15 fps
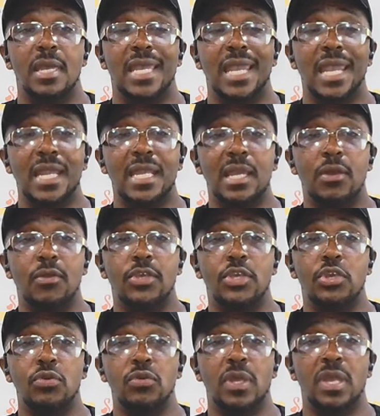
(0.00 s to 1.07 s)
hitting on
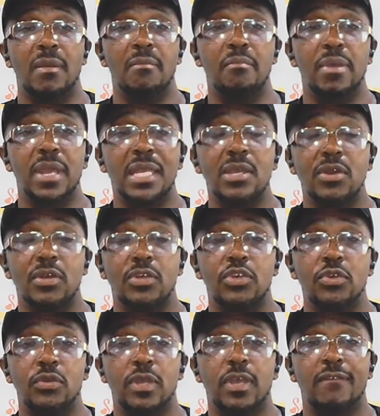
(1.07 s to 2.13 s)
you, him beating on
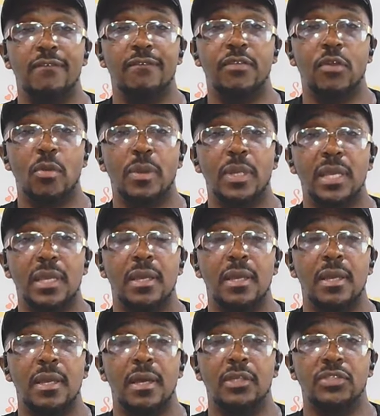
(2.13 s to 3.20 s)
you, him verbally
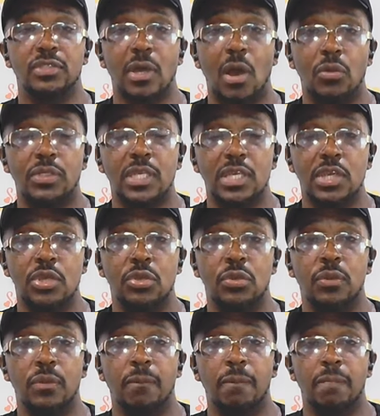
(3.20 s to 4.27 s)
assaulting
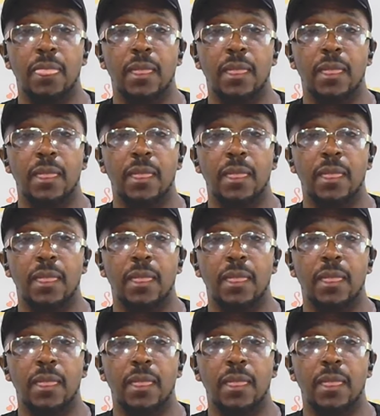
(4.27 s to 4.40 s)
you,